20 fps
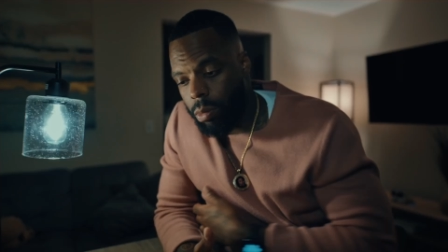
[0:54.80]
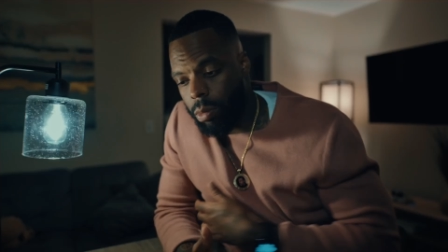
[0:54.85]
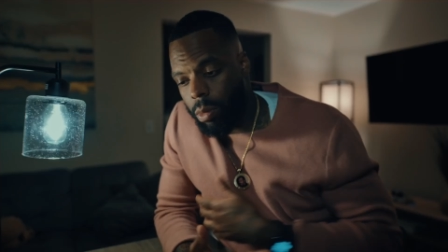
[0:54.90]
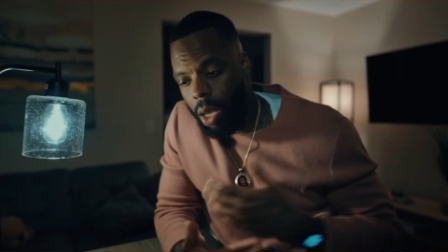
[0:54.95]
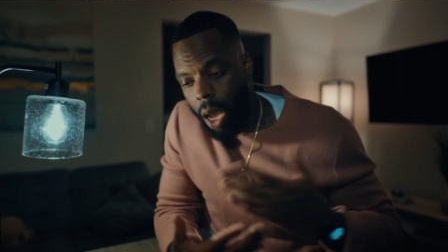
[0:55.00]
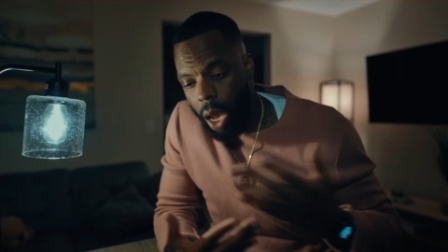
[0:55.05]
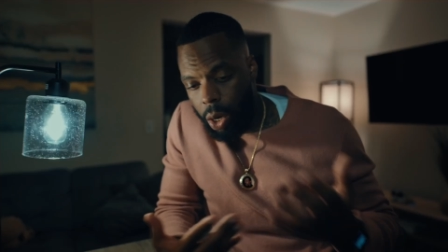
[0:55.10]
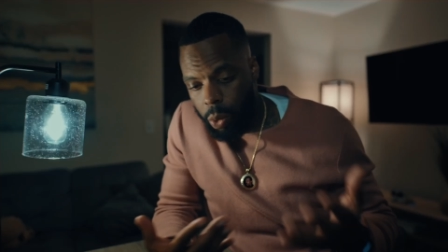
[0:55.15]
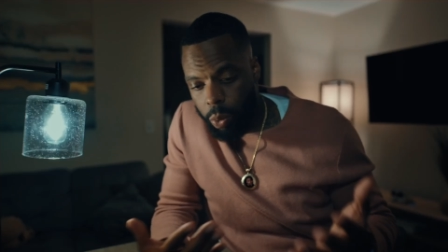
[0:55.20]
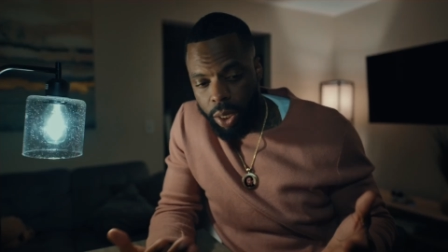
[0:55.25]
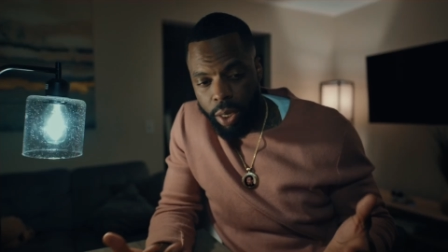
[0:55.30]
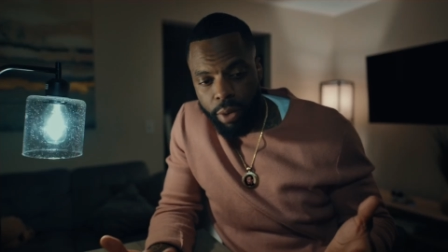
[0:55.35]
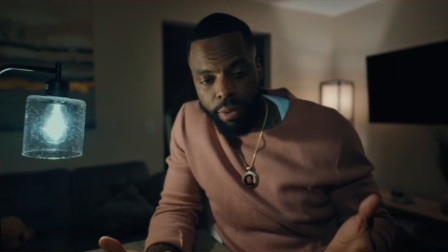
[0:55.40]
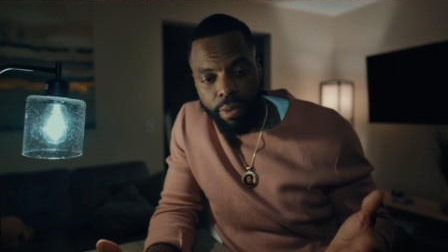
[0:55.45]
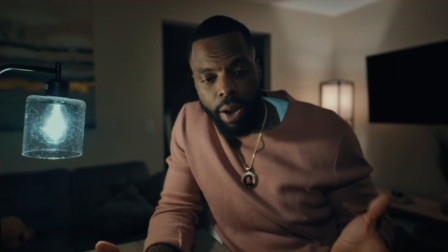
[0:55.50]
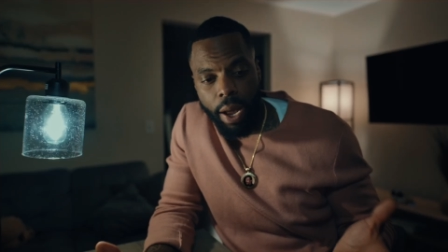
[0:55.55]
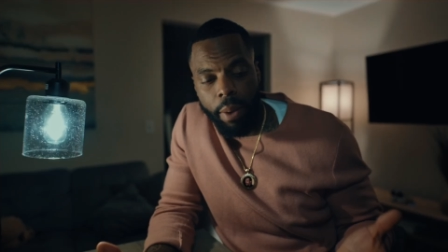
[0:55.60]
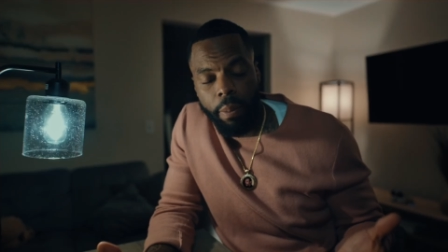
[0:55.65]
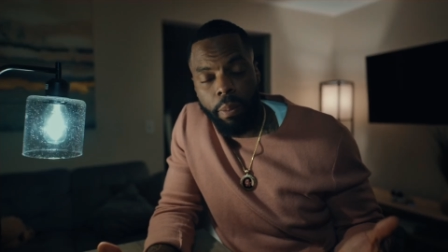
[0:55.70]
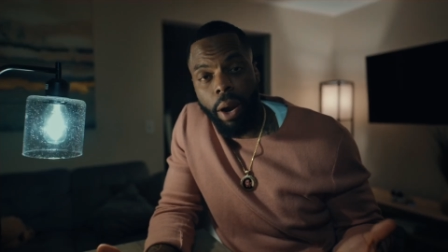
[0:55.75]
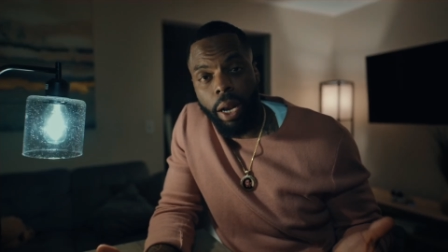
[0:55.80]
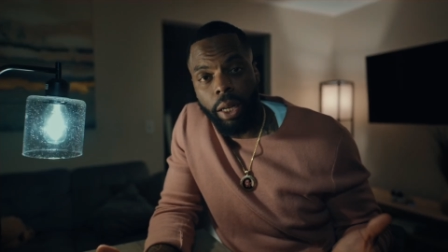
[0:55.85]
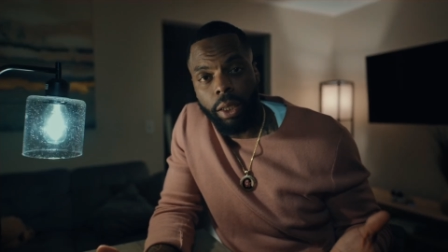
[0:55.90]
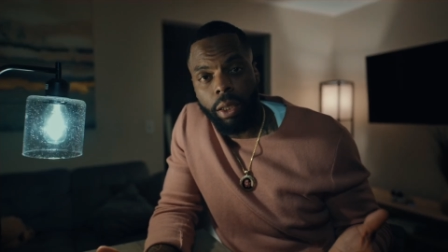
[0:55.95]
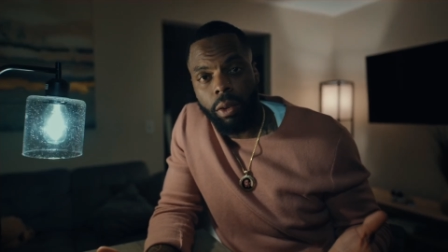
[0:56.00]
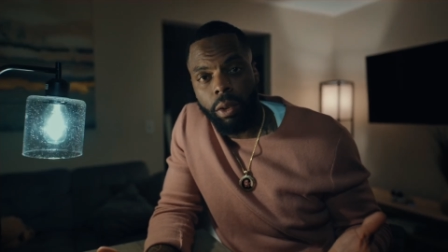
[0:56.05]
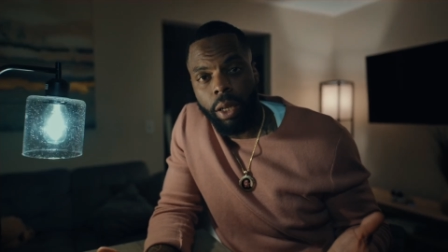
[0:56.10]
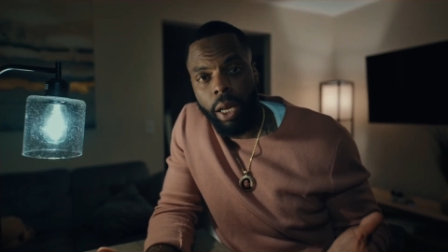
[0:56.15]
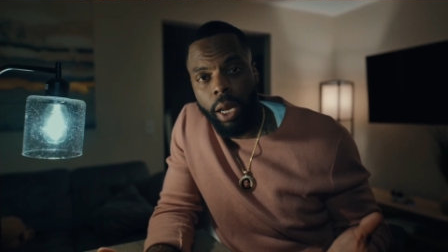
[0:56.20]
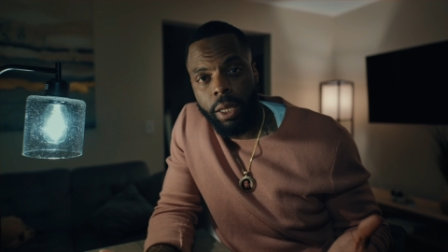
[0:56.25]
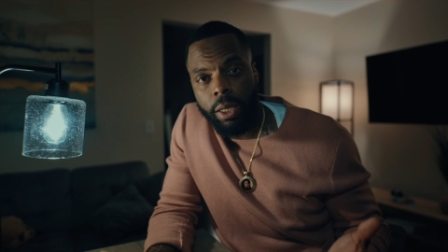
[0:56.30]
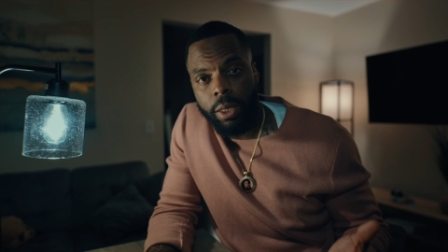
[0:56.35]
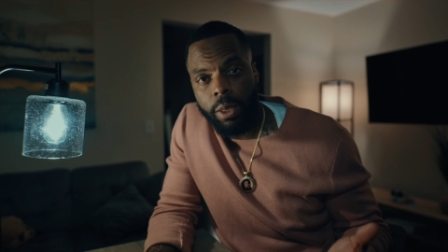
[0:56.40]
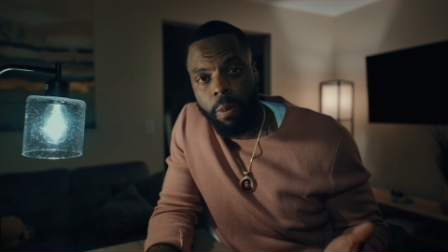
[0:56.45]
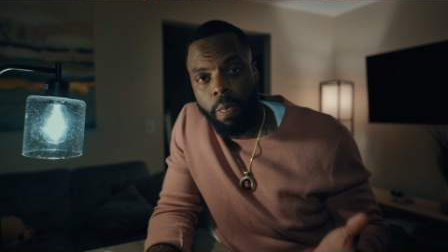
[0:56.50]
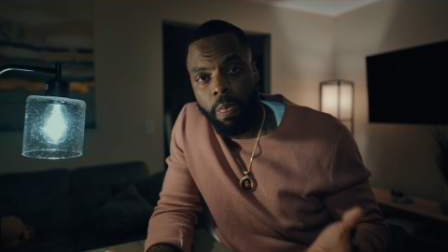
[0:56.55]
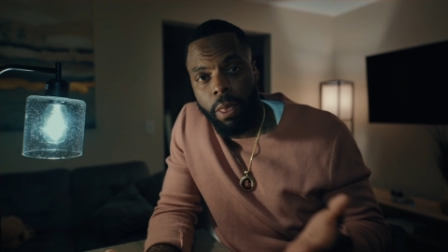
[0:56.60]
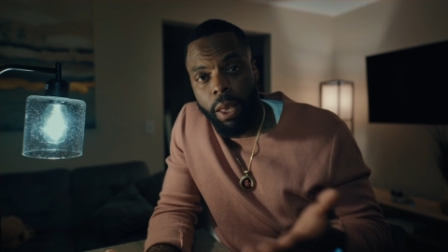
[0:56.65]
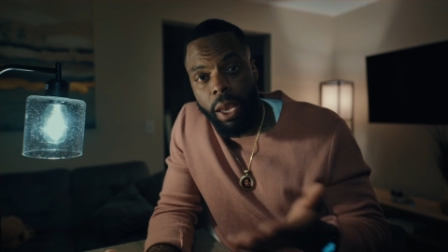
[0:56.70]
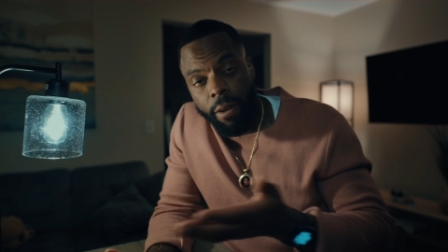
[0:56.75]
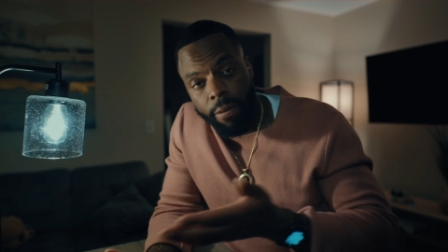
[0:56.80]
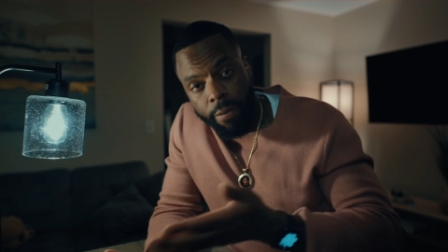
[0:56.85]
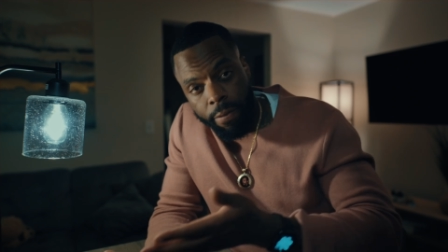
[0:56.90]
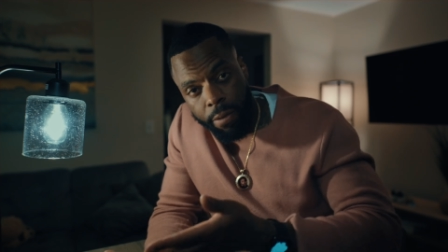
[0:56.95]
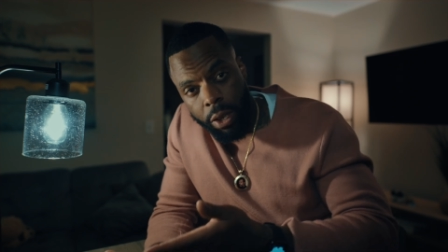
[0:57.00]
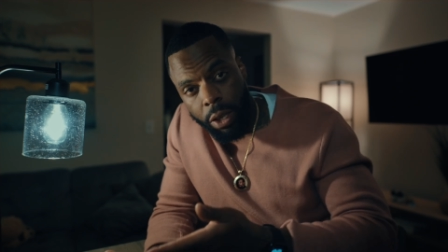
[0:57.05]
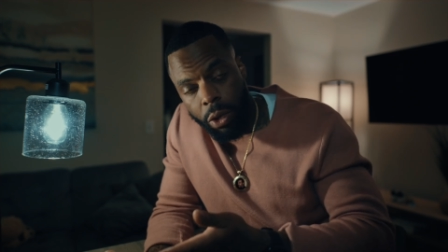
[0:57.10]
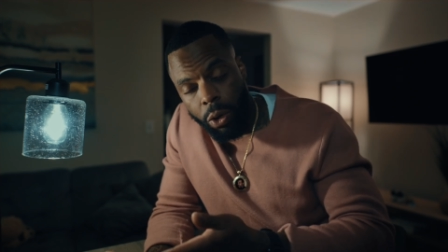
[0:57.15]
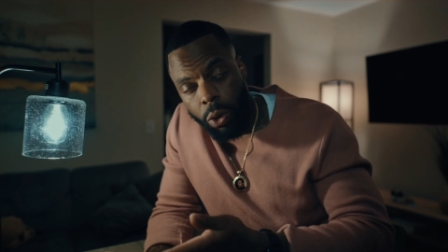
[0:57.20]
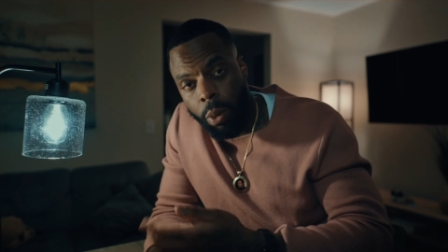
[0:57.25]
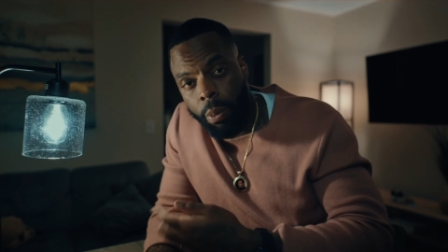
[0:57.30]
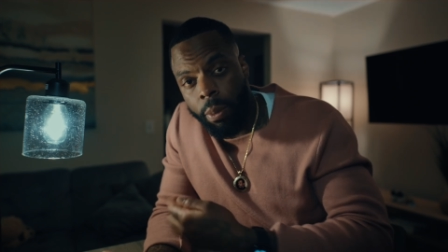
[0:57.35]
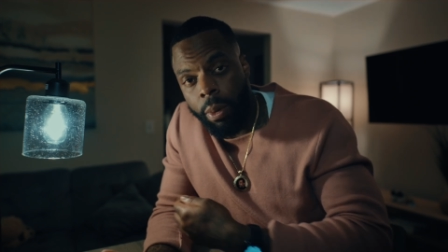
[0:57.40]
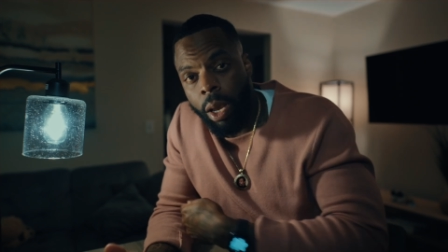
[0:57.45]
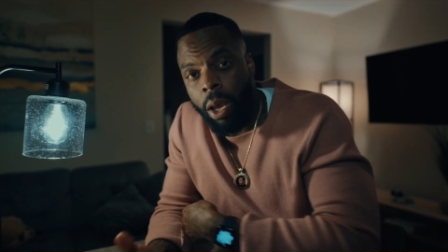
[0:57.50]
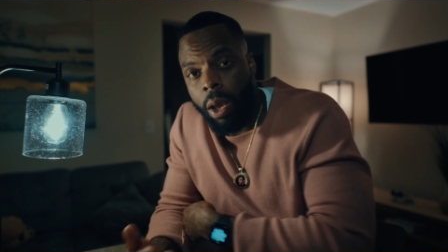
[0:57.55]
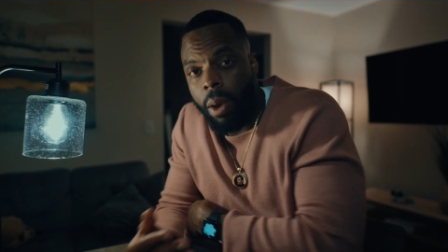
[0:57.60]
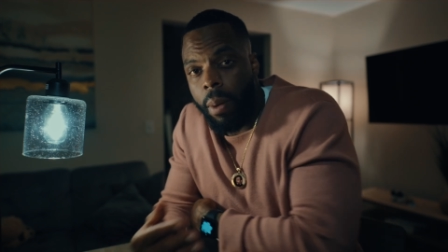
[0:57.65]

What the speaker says: How do we define practical lights? In film,